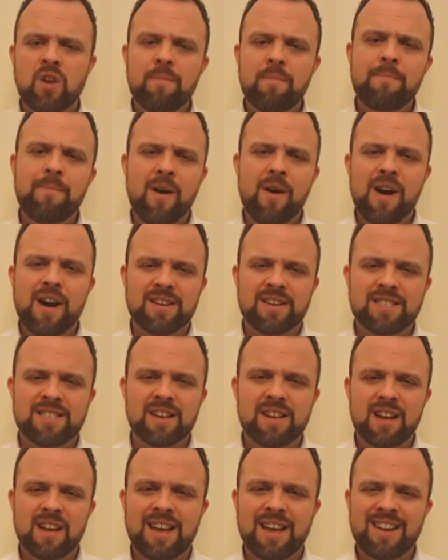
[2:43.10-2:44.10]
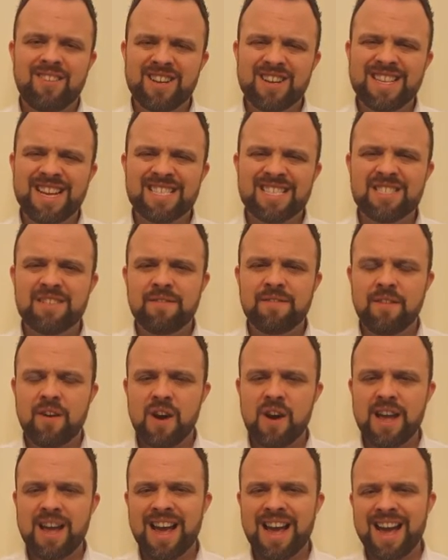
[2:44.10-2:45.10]
Good buyers can
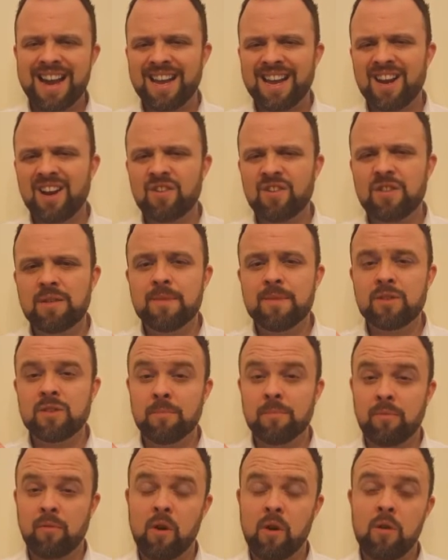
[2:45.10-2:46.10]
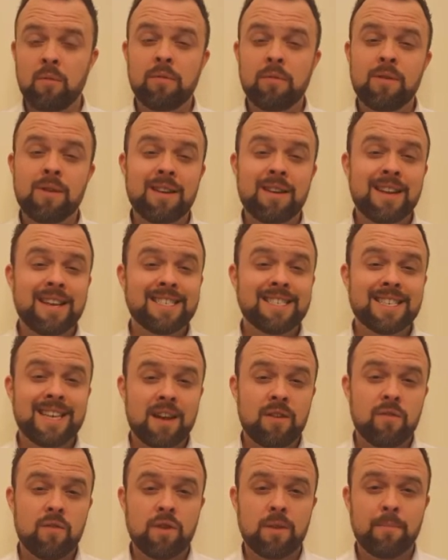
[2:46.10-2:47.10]
identify and include the most appropriately
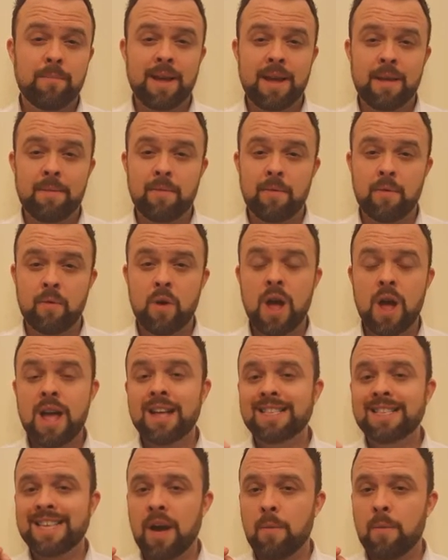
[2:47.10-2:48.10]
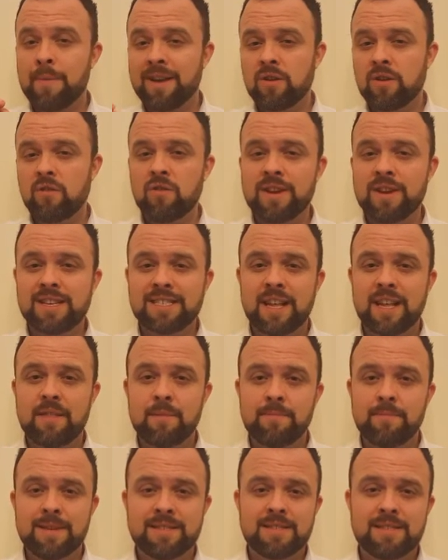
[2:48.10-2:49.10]
skilled people to help increase
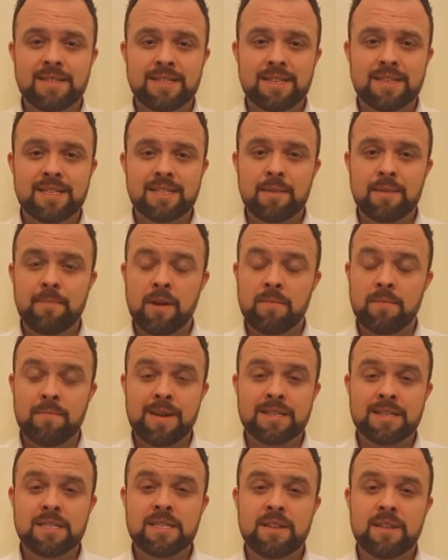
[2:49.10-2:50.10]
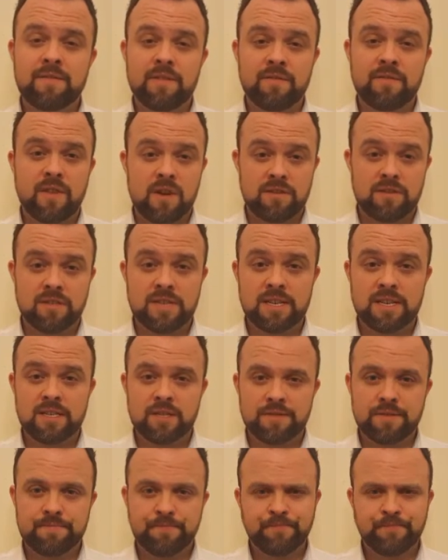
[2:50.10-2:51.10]
the business's competitive
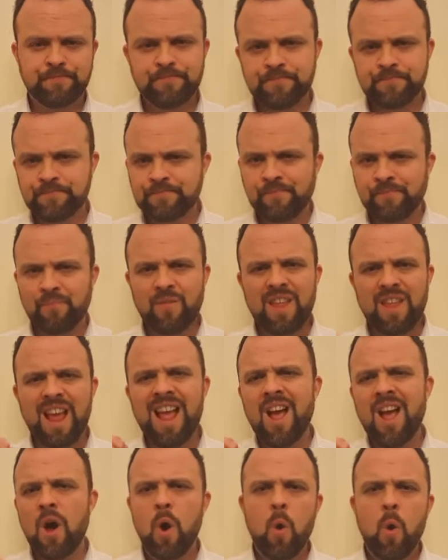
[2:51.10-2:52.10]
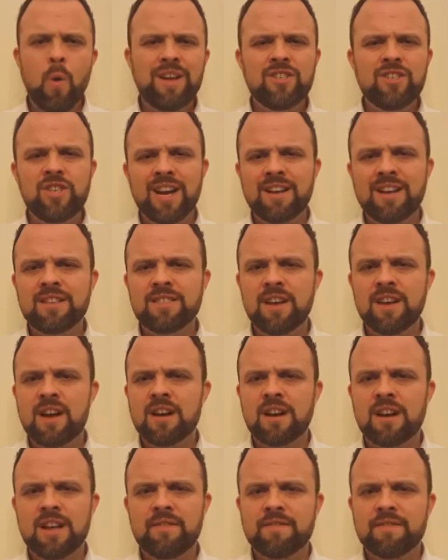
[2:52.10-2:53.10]
advantage. Always check
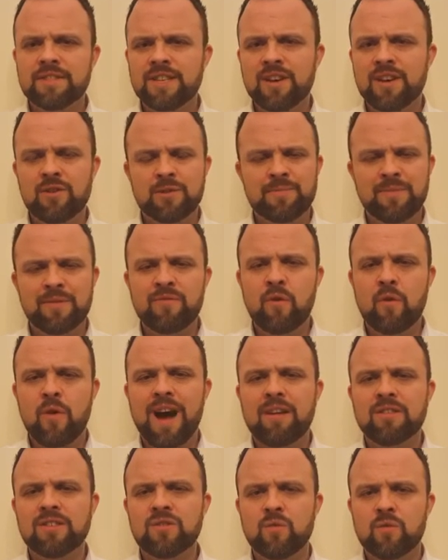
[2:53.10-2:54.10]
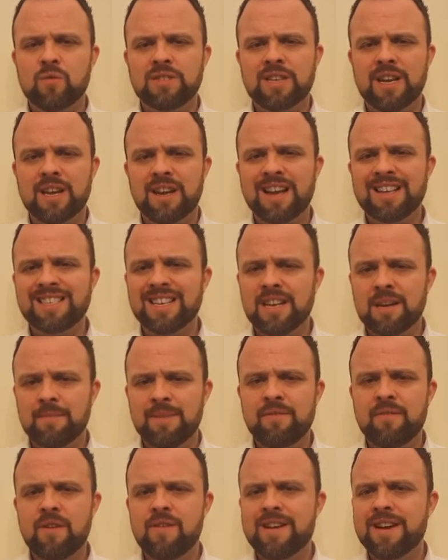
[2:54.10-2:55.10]
internally for skills before outsourcing, as it
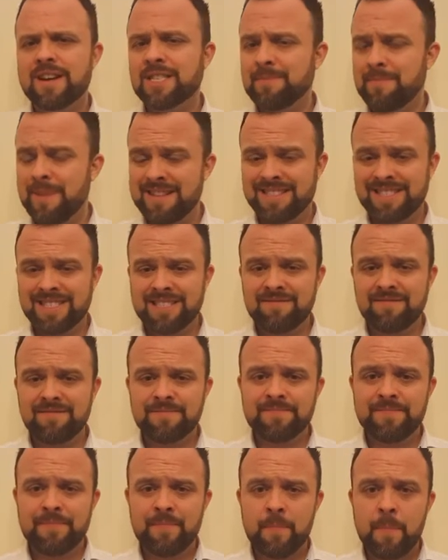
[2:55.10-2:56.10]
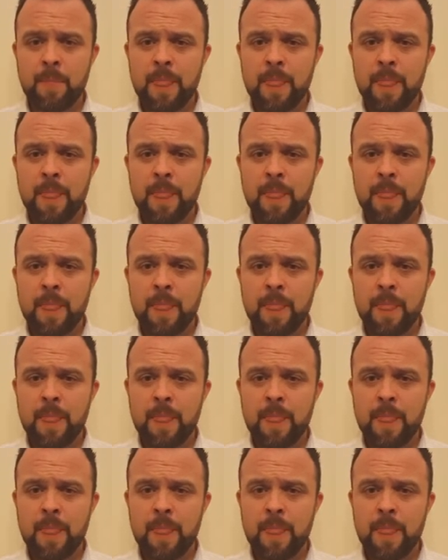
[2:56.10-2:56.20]
can be very expensive.